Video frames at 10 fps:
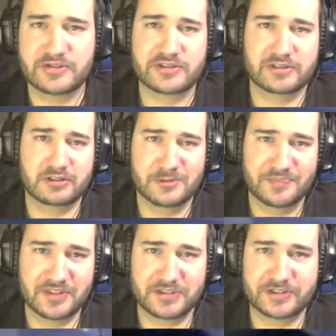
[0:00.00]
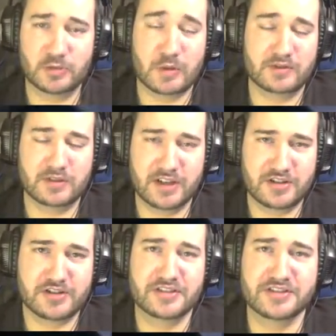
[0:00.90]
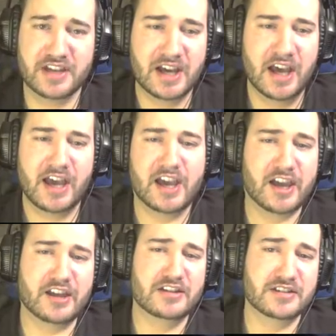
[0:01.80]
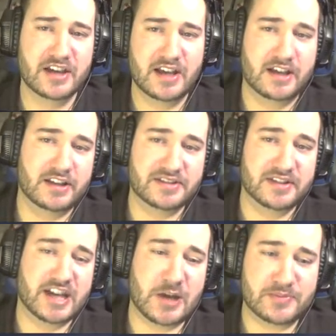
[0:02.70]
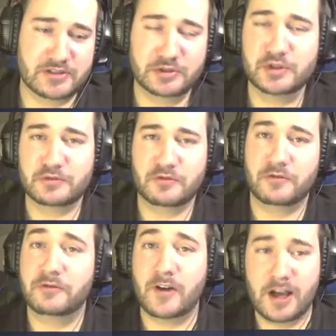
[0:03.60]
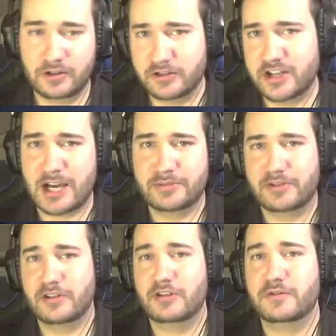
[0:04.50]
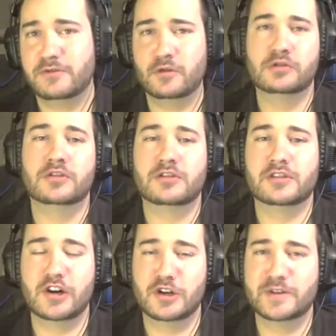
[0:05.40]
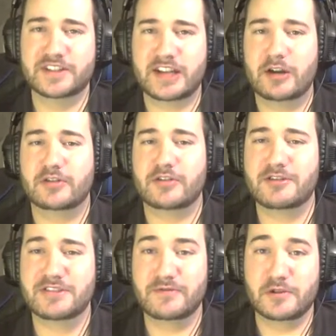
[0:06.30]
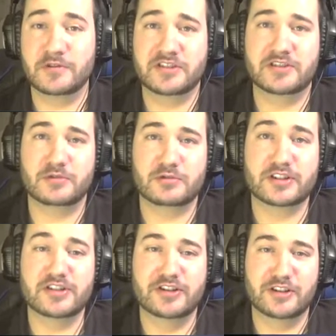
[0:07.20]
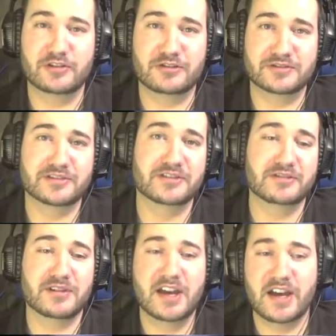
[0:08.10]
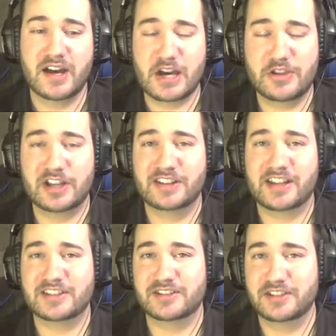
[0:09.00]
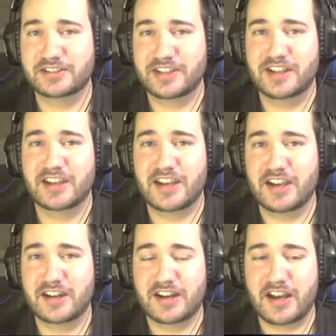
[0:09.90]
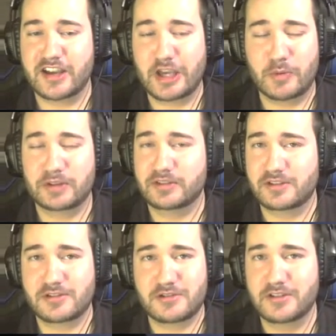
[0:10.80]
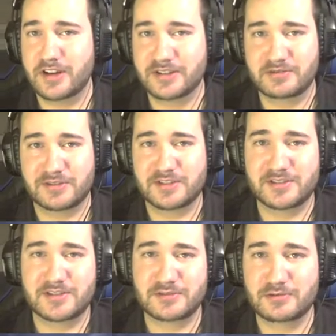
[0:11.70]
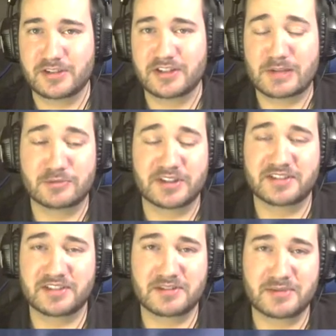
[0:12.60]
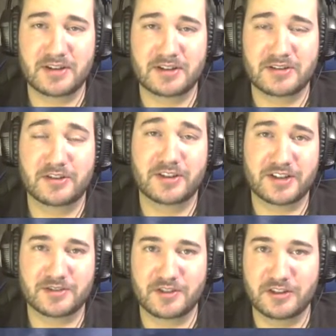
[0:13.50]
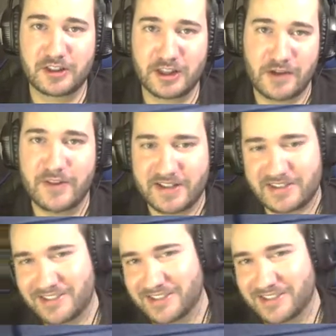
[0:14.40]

and soul into Revelations, and it is the absolute final chapter for all these characters and for this story in general. So I think that that's a good thing, and mm -hmm. I can't wait to show you guys the rest of the story. I'm really excited about it. I think you guys are gonna love it.